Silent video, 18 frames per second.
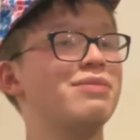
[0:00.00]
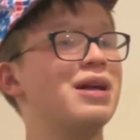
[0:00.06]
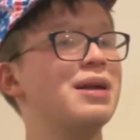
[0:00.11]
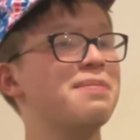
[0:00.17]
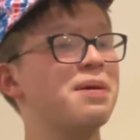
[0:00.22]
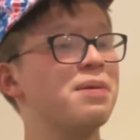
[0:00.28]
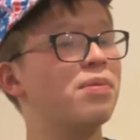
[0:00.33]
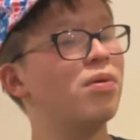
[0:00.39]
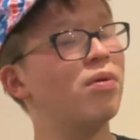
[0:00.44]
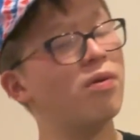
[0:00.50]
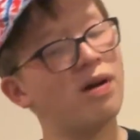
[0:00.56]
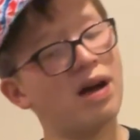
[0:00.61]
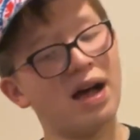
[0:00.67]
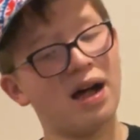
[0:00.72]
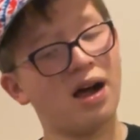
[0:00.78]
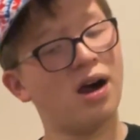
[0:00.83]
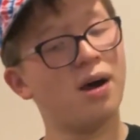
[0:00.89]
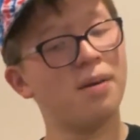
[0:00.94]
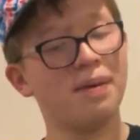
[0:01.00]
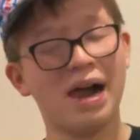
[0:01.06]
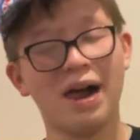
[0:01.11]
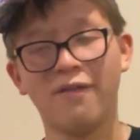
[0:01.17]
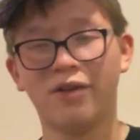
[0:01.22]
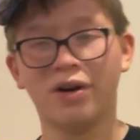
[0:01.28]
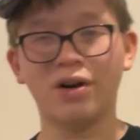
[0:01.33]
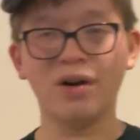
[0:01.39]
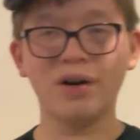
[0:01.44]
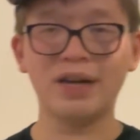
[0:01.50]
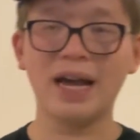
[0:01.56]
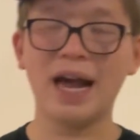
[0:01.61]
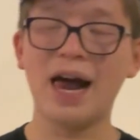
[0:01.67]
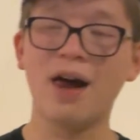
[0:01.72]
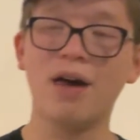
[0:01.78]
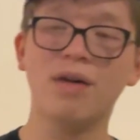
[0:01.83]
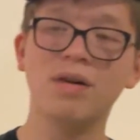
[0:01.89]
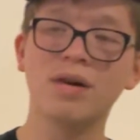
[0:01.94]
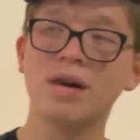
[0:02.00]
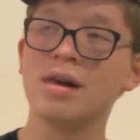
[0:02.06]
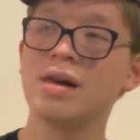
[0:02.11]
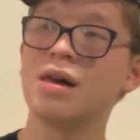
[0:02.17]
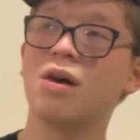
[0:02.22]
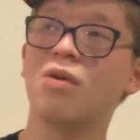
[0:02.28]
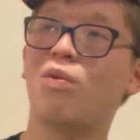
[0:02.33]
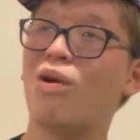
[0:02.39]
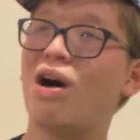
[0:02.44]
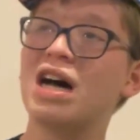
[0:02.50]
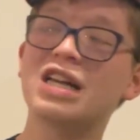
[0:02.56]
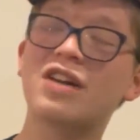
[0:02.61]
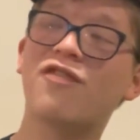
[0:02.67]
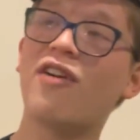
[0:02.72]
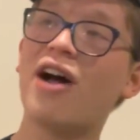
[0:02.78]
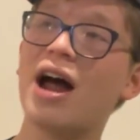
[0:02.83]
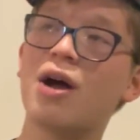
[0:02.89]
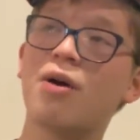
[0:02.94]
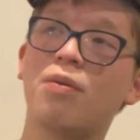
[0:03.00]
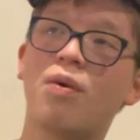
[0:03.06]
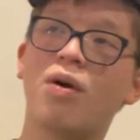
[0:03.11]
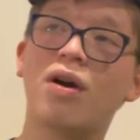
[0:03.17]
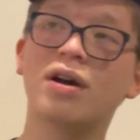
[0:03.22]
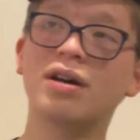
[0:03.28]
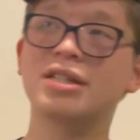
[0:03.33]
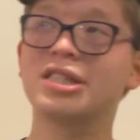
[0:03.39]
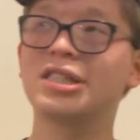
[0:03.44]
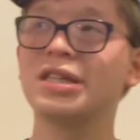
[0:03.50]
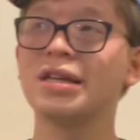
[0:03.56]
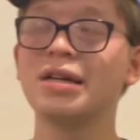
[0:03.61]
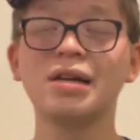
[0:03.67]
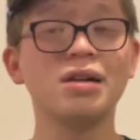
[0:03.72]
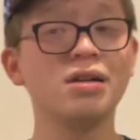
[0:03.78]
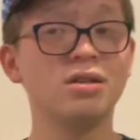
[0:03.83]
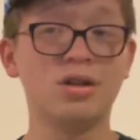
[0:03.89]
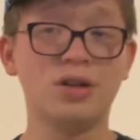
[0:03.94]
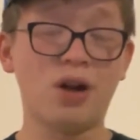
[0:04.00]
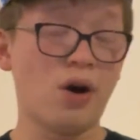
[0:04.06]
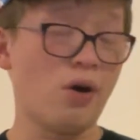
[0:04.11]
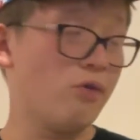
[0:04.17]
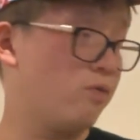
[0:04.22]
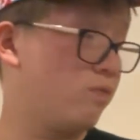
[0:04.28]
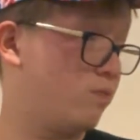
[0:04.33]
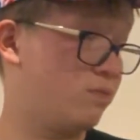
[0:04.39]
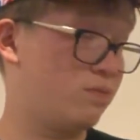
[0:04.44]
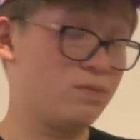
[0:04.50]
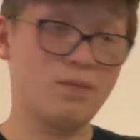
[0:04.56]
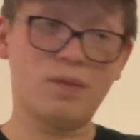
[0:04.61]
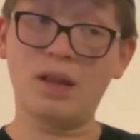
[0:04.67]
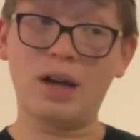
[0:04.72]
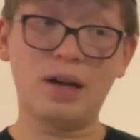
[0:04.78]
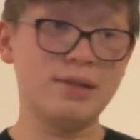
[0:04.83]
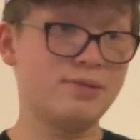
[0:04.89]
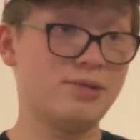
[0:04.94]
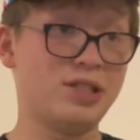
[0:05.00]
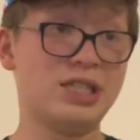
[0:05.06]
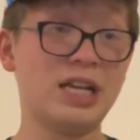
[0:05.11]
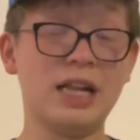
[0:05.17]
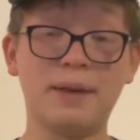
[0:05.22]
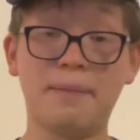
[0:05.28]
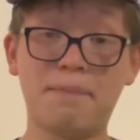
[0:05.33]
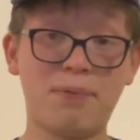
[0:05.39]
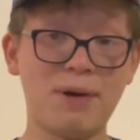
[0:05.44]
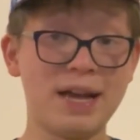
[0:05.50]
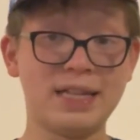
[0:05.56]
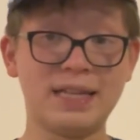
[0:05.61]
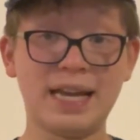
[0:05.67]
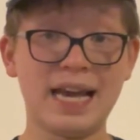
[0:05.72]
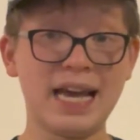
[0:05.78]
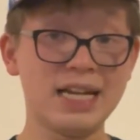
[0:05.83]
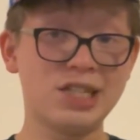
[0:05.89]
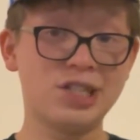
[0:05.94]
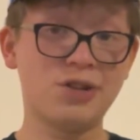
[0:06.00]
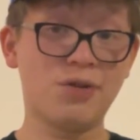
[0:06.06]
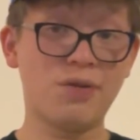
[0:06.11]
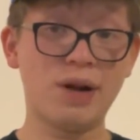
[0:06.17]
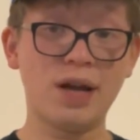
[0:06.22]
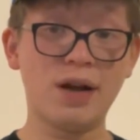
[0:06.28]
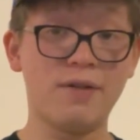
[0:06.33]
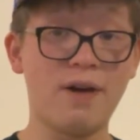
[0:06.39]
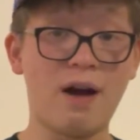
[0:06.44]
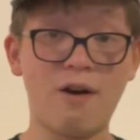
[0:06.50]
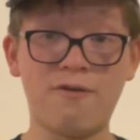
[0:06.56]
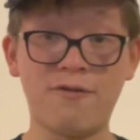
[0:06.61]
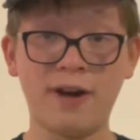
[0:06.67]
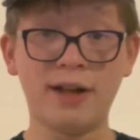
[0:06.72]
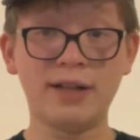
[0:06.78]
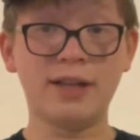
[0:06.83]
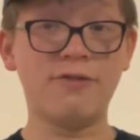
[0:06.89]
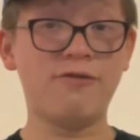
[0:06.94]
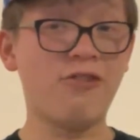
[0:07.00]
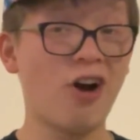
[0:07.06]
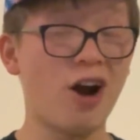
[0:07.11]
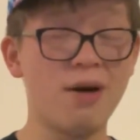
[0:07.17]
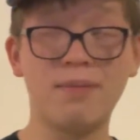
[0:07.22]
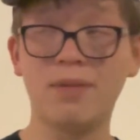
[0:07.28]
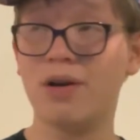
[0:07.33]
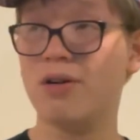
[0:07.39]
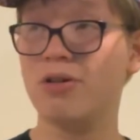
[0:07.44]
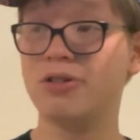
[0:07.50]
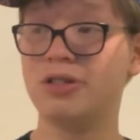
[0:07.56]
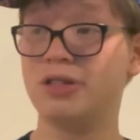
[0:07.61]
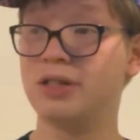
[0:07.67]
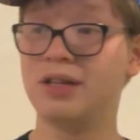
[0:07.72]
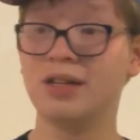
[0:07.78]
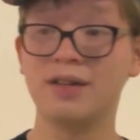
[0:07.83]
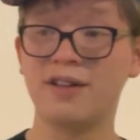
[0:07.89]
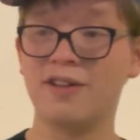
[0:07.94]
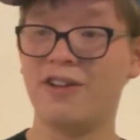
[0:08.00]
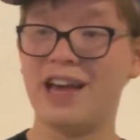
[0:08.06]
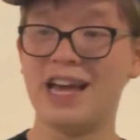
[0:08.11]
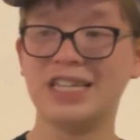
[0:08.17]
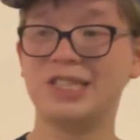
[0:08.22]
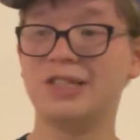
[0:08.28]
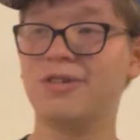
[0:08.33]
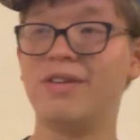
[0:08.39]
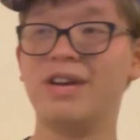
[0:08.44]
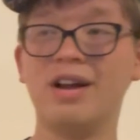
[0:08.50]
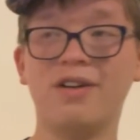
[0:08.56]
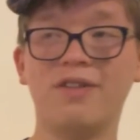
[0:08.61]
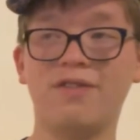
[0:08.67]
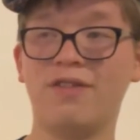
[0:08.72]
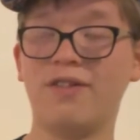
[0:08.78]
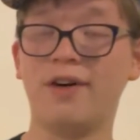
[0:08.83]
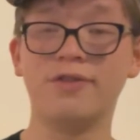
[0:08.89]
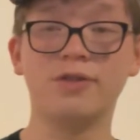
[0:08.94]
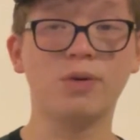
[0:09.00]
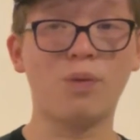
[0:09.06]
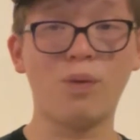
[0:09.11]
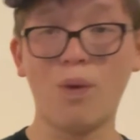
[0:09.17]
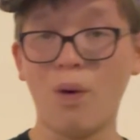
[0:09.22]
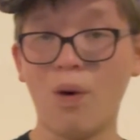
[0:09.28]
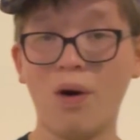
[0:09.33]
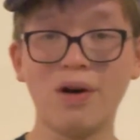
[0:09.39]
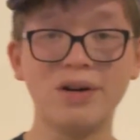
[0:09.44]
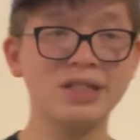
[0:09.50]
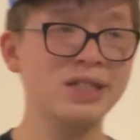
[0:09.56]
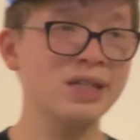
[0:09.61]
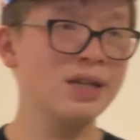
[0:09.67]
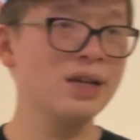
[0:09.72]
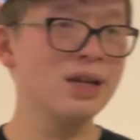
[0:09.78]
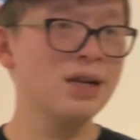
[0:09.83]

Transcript: Many people have a cookout, watch fireworks, you know, celebrate the history of our founding farmers, history of the wars,